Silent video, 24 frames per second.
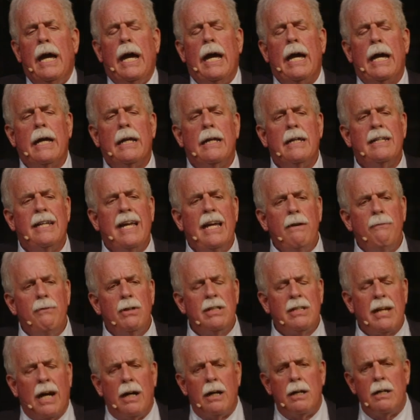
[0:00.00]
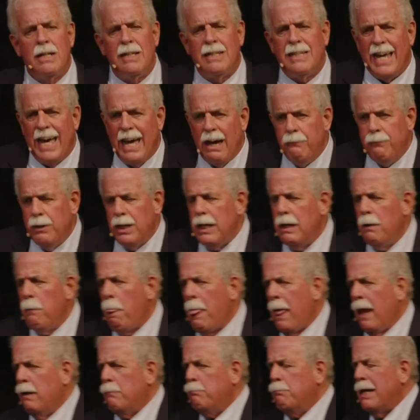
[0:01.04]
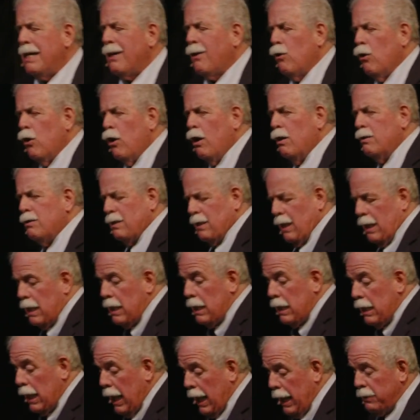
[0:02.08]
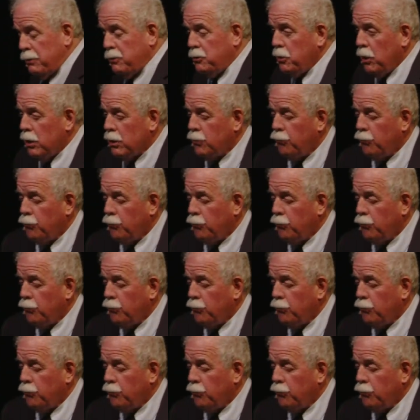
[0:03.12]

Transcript: And David's heart is heavy because he has just